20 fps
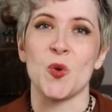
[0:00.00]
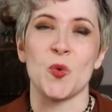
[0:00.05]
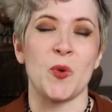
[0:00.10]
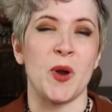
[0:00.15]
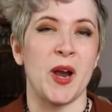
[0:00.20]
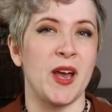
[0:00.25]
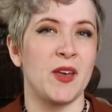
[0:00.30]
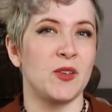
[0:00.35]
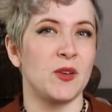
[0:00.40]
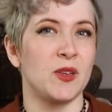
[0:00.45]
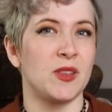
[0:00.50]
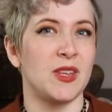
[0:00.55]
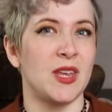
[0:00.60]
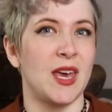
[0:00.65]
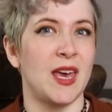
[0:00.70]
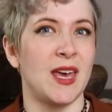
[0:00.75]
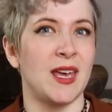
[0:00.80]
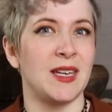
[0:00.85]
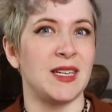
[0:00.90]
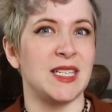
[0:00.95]
rather
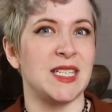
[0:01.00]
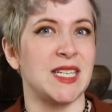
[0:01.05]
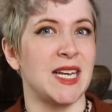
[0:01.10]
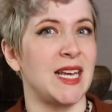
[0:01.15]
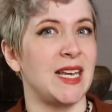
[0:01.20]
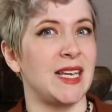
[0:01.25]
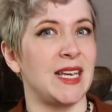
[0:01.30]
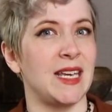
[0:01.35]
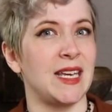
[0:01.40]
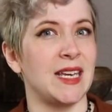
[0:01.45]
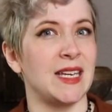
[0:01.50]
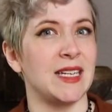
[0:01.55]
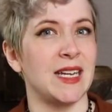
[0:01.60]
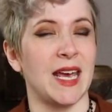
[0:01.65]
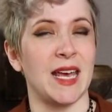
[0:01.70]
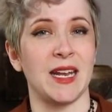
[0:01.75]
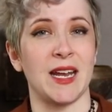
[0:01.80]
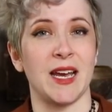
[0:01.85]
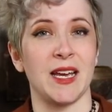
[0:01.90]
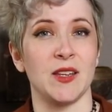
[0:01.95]
than taking it
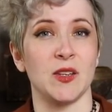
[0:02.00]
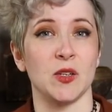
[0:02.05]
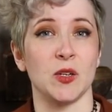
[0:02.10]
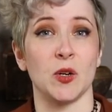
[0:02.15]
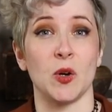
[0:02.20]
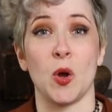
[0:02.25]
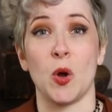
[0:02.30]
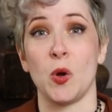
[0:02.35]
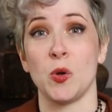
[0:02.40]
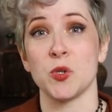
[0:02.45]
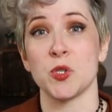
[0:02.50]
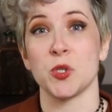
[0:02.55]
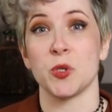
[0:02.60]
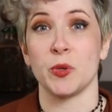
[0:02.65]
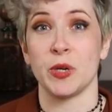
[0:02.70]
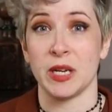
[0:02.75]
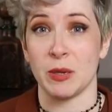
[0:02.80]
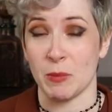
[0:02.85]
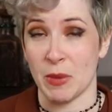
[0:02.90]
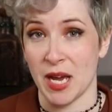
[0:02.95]
and either
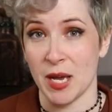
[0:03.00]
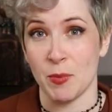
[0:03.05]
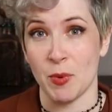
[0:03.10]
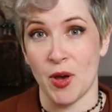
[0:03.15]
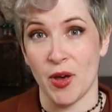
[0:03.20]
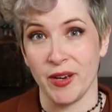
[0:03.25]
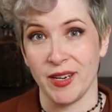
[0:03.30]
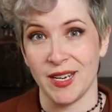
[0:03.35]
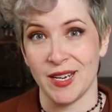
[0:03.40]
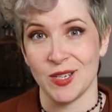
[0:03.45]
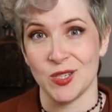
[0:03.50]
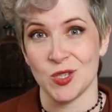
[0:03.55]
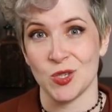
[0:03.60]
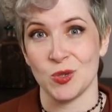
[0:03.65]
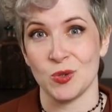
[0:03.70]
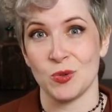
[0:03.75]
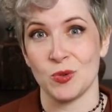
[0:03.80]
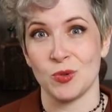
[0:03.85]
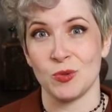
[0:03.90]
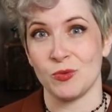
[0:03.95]
altering my body
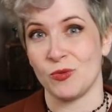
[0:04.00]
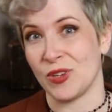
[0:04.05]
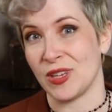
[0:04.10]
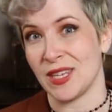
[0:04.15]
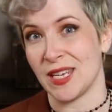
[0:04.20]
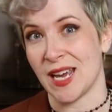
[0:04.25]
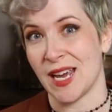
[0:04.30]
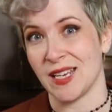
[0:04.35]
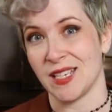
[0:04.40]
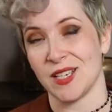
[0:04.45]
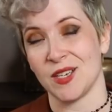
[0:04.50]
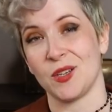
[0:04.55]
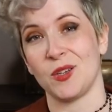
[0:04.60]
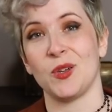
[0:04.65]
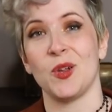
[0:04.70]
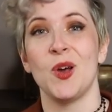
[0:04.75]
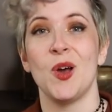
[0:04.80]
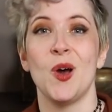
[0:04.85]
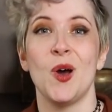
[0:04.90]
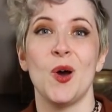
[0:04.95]
to fit the
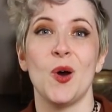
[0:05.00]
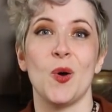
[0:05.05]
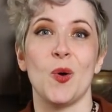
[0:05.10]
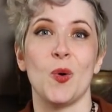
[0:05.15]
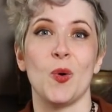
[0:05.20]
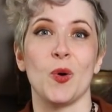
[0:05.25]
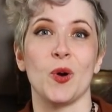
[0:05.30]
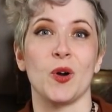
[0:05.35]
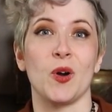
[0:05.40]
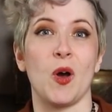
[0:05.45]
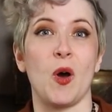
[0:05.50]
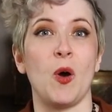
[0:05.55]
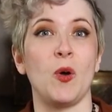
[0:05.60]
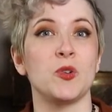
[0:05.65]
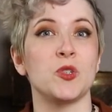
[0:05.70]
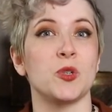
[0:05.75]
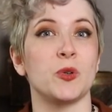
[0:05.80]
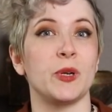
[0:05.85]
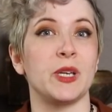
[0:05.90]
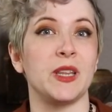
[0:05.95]
ideal or
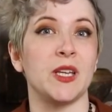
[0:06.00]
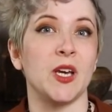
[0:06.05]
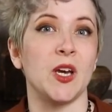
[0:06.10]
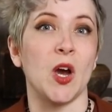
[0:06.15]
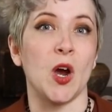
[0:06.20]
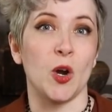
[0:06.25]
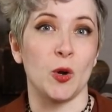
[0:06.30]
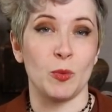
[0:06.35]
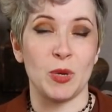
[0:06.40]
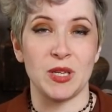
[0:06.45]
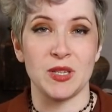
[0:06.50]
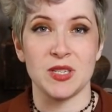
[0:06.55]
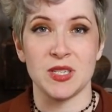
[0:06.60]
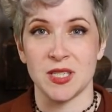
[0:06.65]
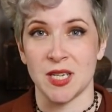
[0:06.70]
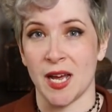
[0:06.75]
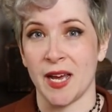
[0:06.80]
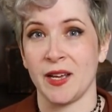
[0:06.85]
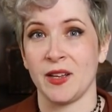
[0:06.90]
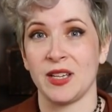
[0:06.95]
altering the garment
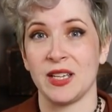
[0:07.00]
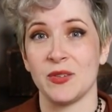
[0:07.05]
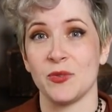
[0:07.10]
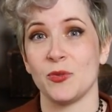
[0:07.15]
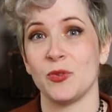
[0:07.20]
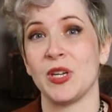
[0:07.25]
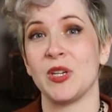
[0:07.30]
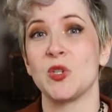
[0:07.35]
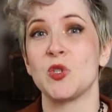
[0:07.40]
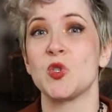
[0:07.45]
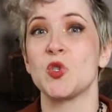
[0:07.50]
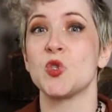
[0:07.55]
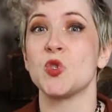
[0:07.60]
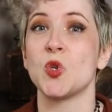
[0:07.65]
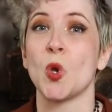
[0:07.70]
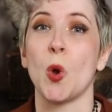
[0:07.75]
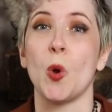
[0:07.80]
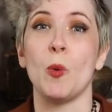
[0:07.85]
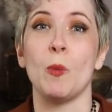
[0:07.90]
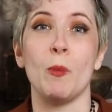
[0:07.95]
style and fit
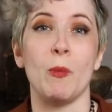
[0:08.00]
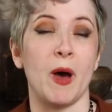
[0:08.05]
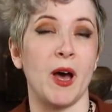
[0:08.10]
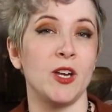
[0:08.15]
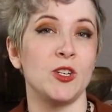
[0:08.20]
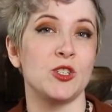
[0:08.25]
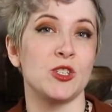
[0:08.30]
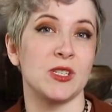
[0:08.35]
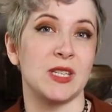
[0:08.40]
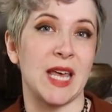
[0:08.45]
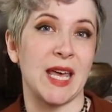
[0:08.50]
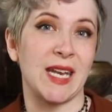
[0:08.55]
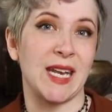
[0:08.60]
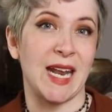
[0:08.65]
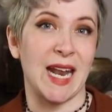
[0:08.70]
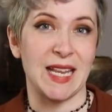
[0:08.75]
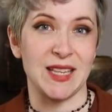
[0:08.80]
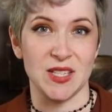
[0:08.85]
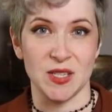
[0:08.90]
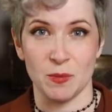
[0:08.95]
so much that
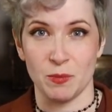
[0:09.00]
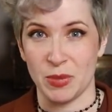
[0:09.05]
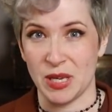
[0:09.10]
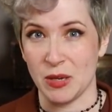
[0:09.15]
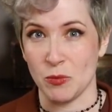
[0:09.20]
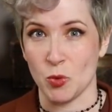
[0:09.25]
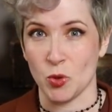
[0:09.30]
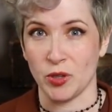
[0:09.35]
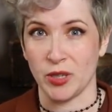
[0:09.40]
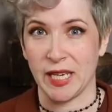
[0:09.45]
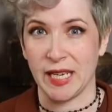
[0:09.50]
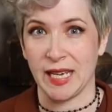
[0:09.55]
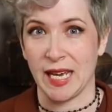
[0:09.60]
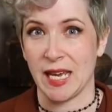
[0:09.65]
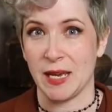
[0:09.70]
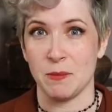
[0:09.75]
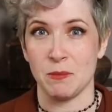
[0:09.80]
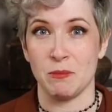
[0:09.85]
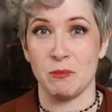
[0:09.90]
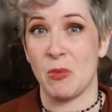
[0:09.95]
it ends up being more like
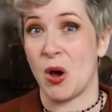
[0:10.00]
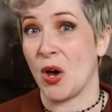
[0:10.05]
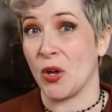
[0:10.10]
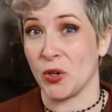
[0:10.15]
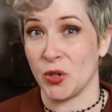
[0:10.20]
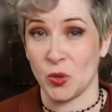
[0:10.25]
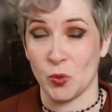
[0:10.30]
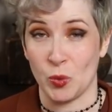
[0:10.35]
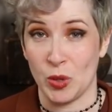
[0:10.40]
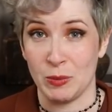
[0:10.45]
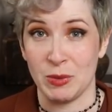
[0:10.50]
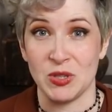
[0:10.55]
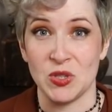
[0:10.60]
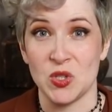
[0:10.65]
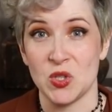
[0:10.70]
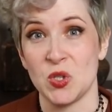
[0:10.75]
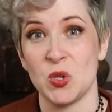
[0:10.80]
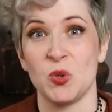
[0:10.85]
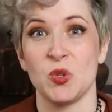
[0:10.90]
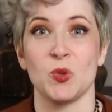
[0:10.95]
a modern
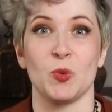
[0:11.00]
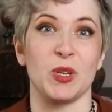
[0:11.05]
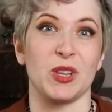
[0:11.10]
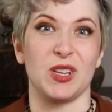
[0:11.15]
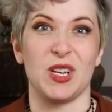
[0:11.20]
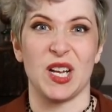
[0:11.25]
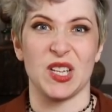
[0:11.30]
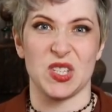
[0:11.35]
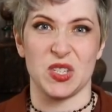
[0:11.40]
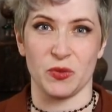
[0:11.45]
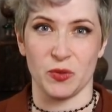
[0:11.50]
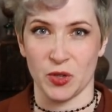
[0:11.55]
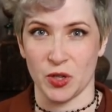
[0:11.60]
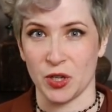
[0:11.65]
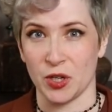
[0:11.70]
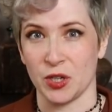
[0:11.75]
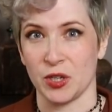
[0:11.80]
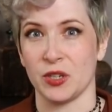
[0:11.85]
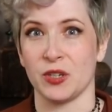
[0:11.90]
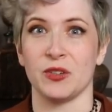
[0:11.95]
women's suit with lots of
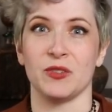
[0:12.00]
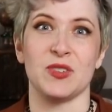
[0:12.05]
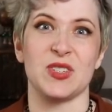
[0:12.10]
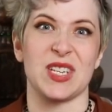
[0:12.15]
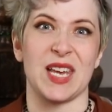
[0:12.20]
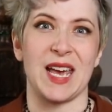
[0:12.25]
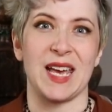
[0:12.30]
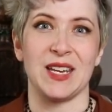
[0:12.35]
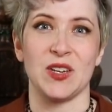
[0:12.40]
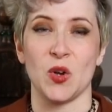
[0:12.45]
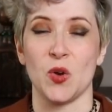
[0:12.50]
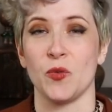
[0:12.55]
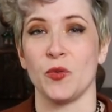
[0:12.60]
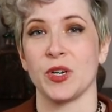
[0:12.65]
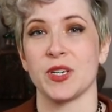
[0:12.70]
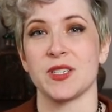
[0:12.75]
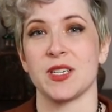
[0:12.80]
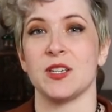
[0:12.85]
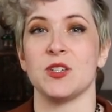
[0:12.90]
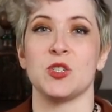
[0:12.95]
curves and
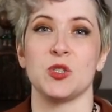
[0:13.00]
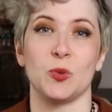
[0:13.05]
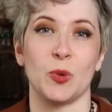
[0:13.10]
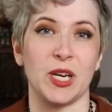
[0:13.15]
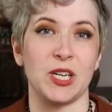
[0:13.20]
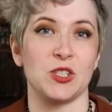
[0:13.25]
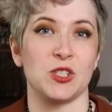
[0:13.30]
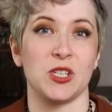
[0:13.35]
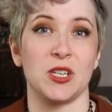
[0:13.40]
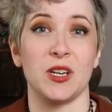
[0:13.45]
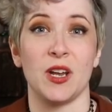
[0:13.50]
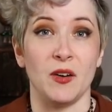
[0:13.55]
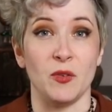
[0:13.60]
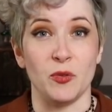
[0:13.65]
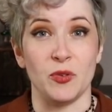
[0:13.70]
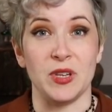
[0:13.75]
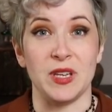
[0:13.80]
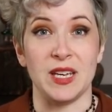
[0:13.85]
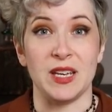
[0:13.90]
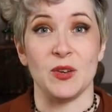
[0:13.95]
over-accentuation
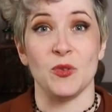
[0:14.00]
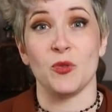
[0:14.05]
of the